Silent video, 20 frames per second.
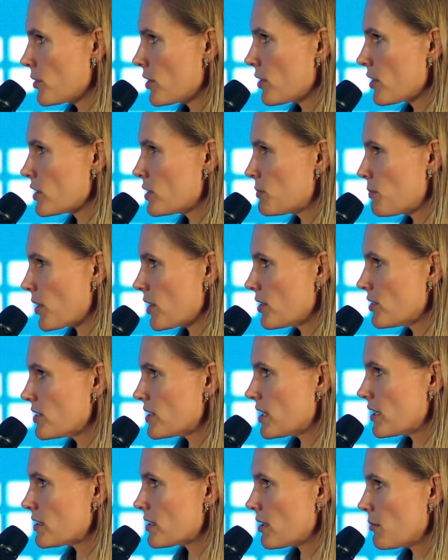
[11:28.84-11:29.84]
your
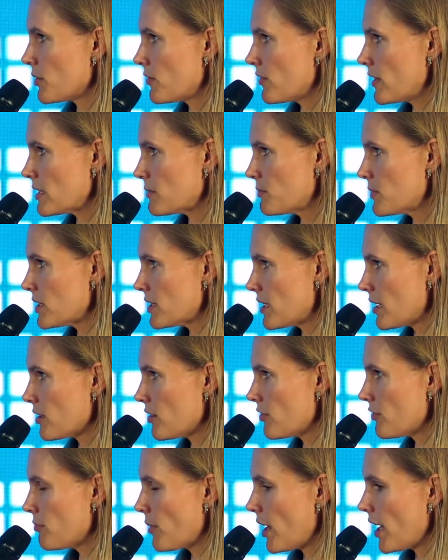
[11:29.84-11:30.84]
experience and some investments that
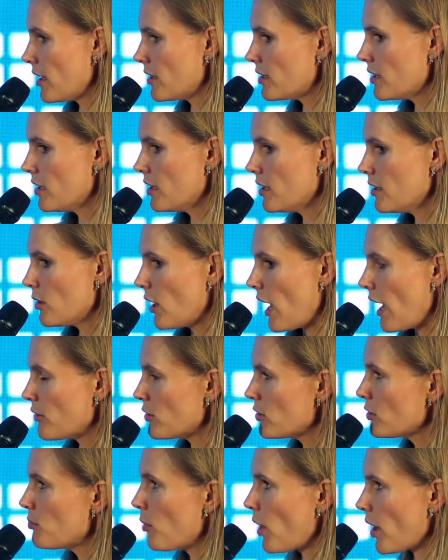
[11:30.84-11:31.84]
you've made, how
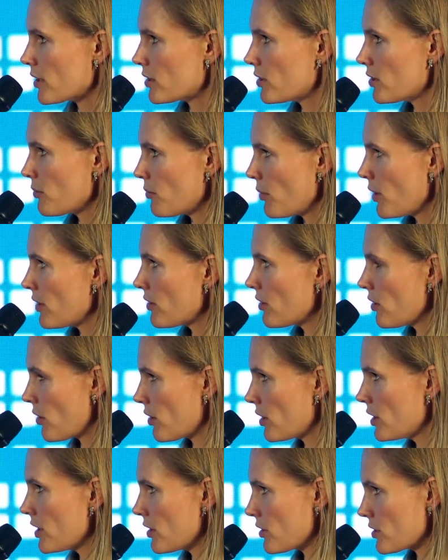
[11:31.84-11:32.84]
do you partner with
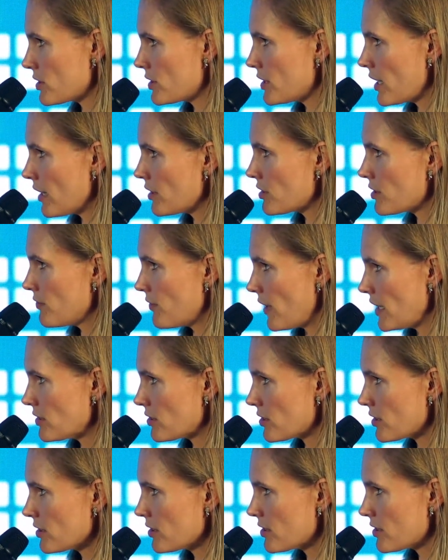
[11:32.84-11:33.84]
earlier stage
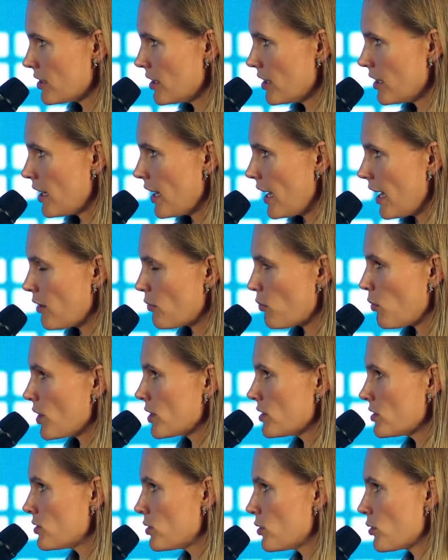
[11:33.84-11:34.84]
investors, and
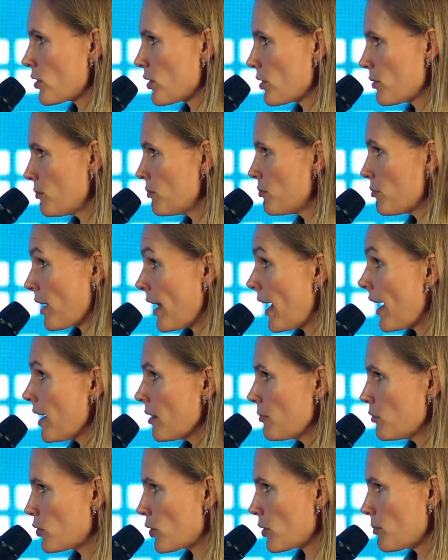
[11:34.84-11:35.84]
what is your
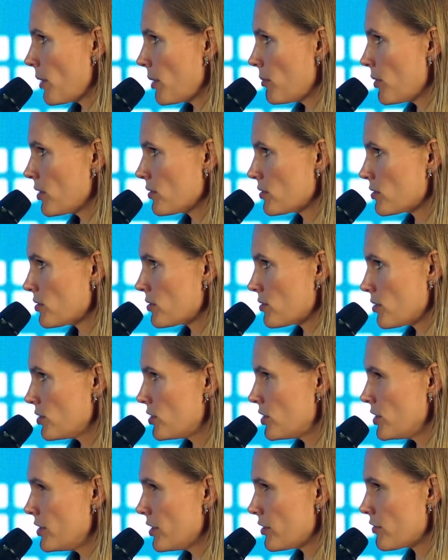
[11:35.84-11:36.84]
play or maybe also
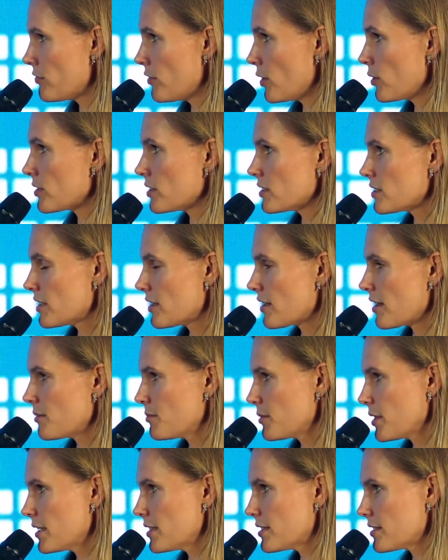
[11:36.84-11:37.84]
strategic focus in
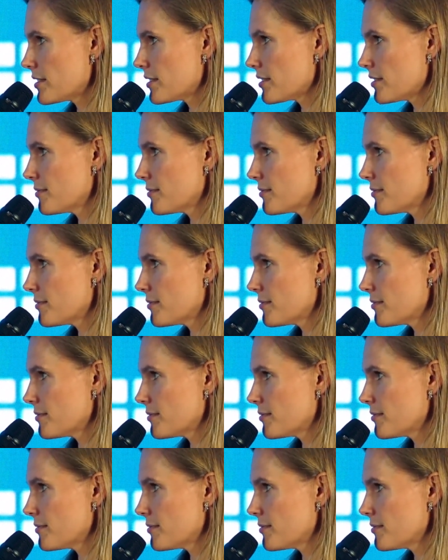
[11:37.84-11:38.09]
that place?